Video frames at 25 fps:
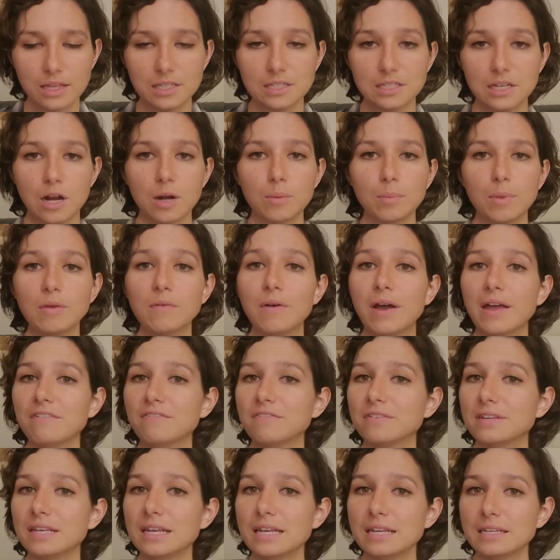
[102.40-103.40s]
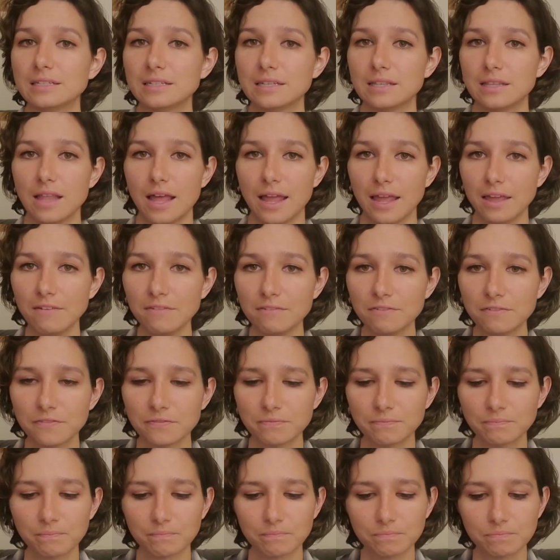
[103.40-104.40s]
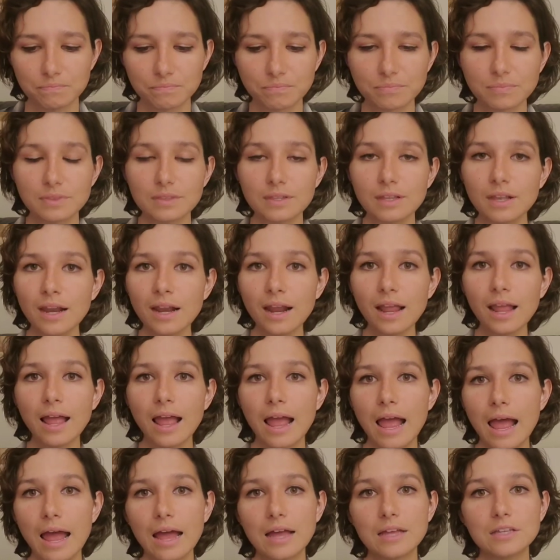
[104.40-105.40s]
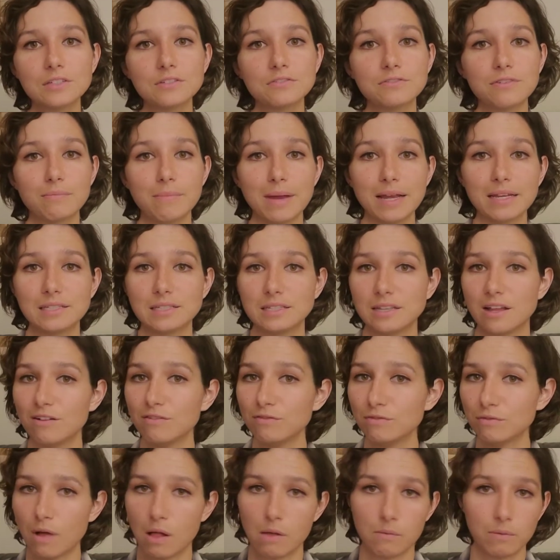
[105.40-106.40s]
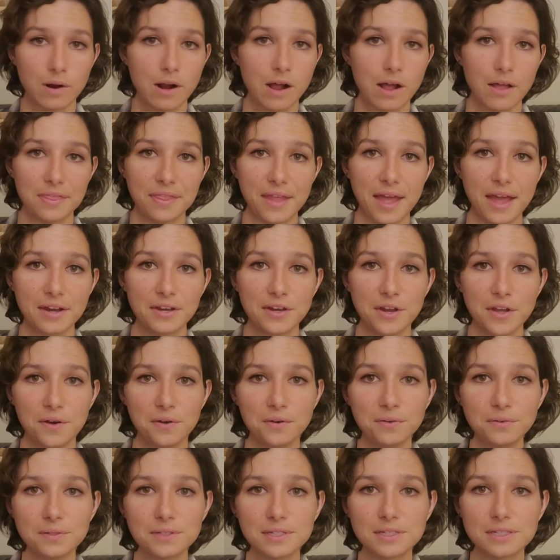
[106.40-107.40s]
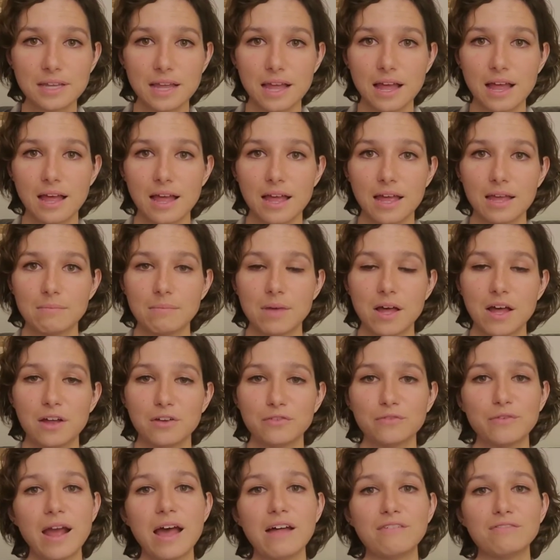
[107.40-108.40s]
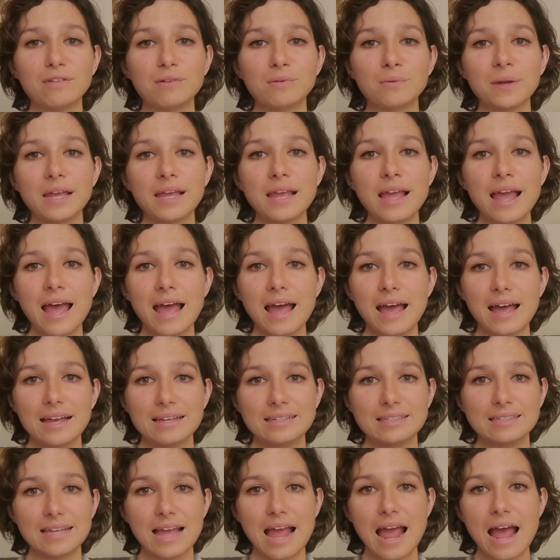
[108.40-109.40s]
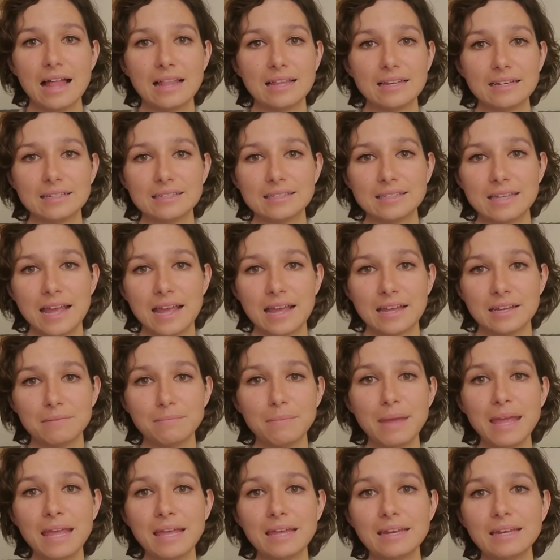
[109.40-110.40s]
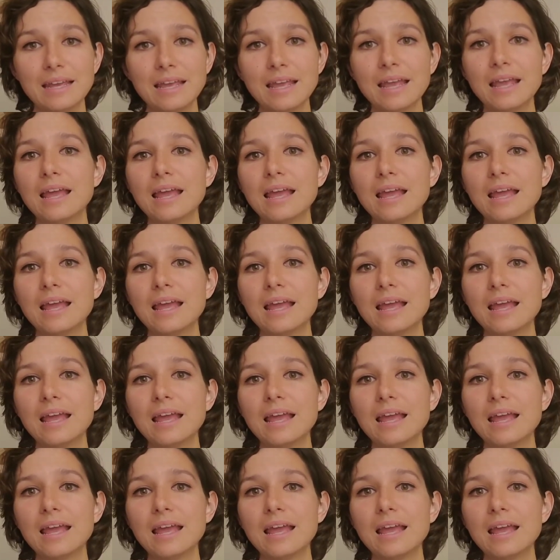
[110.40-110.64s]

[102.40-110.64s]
Army Wife Knit Life. As for myself, while we're on that note, I'm on Ravelry as Alex Handmade